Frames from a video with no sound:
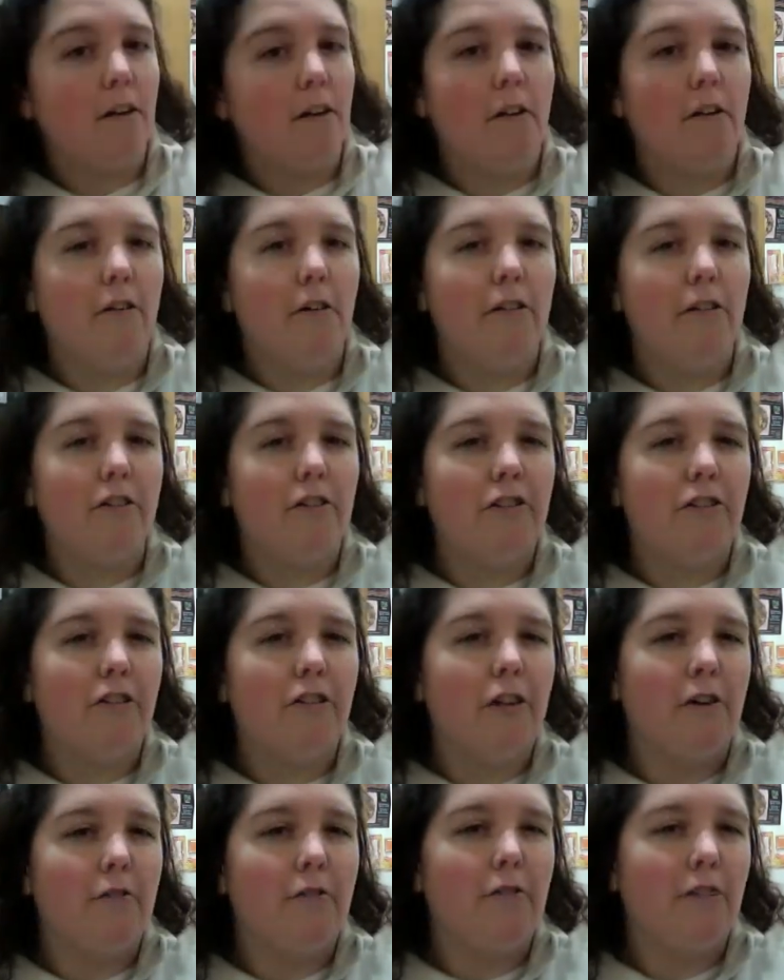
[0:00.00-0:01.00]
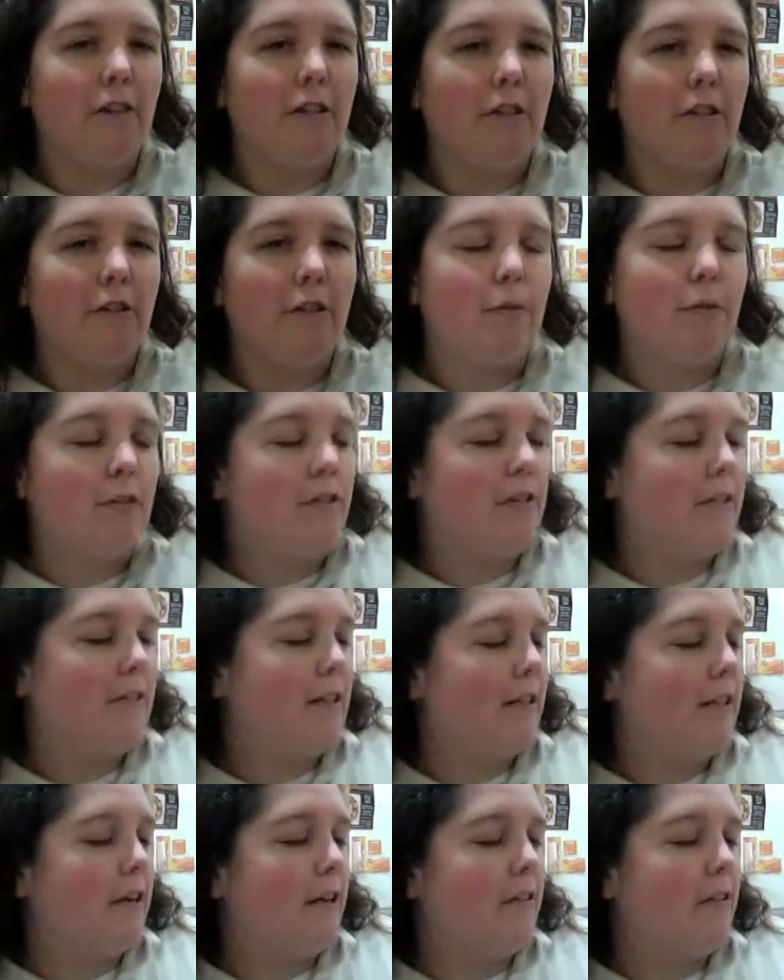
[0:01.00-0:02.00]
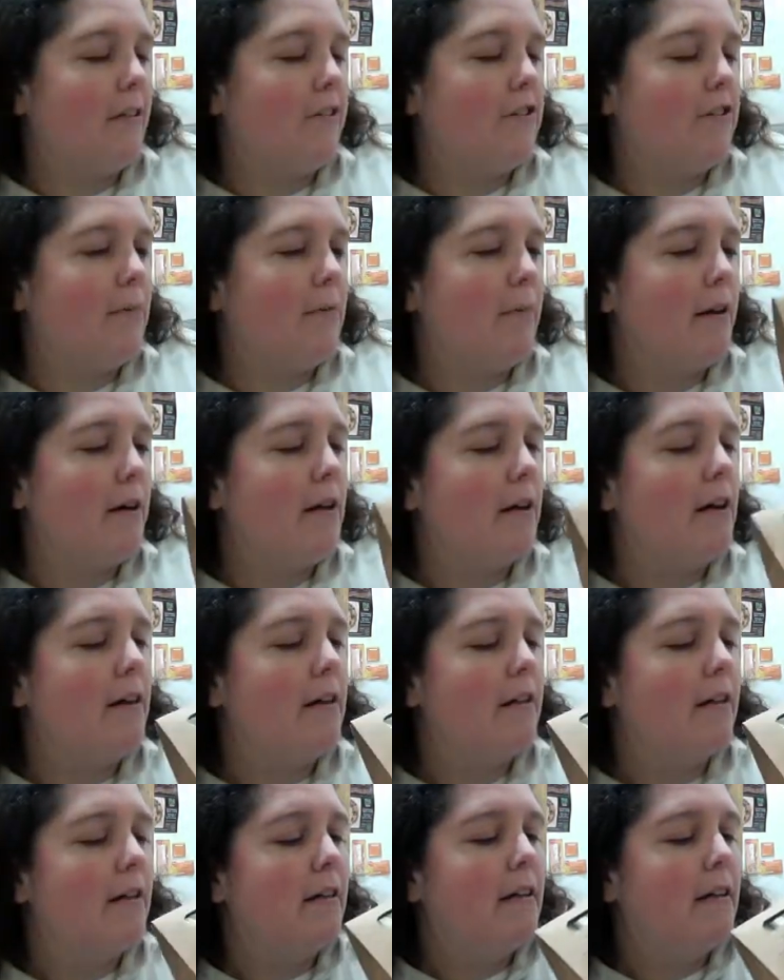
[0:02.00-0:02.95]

Crunch, Golden Crunch, which is just like a crunchy bar